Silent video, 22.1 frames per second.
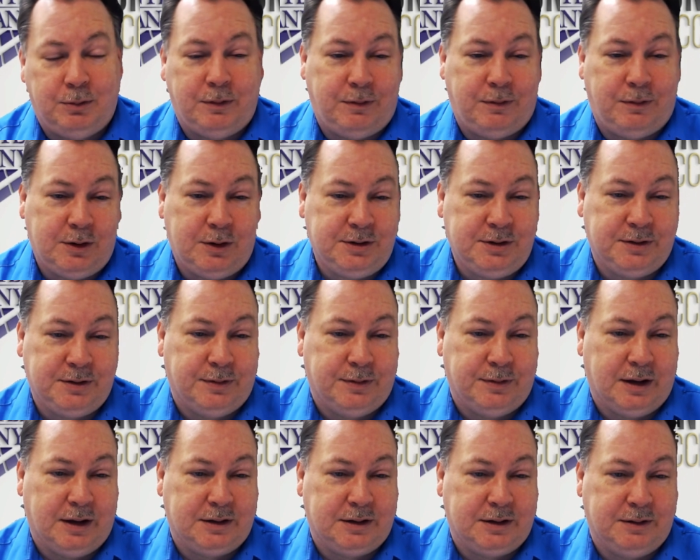have the
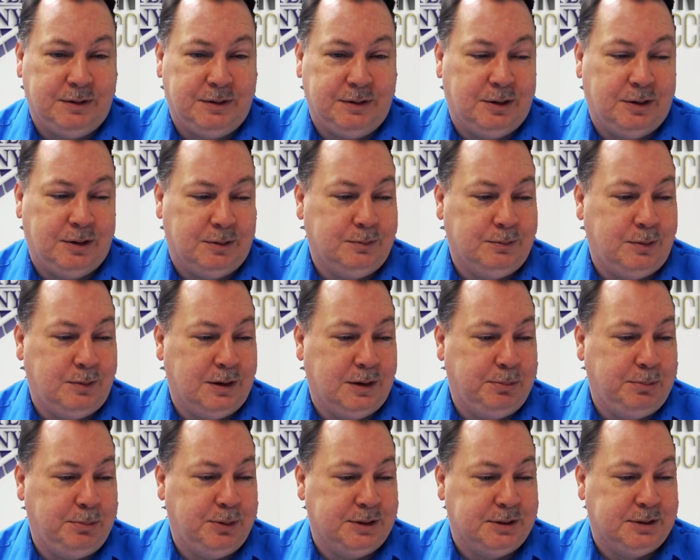reverse effect if you don't
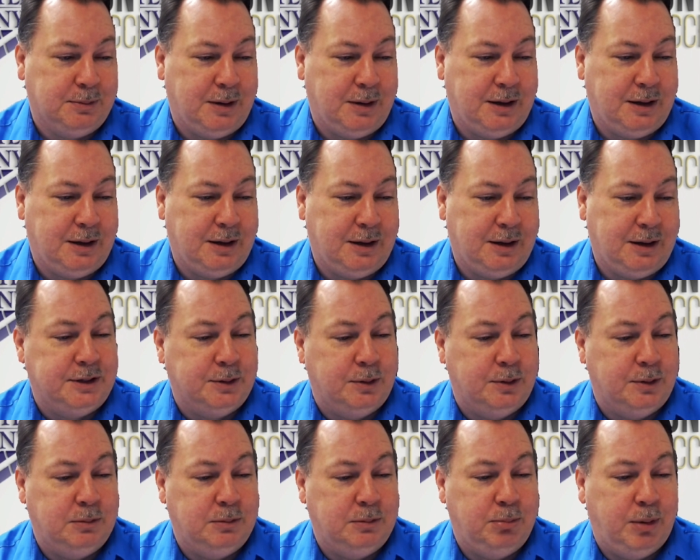really put some thought
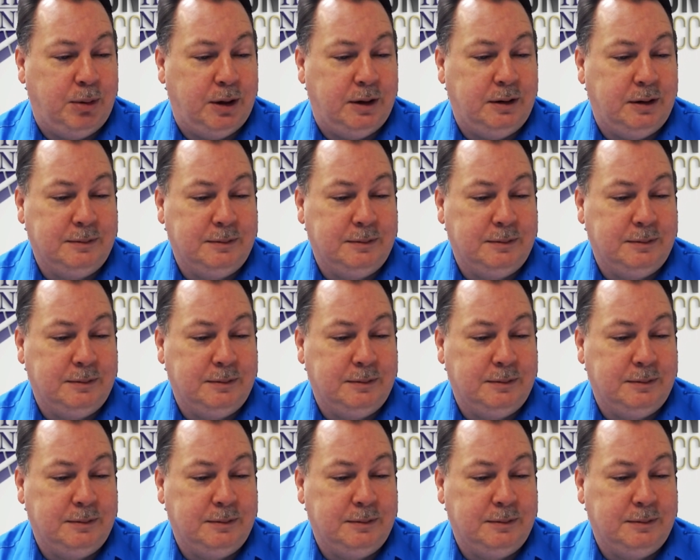into it.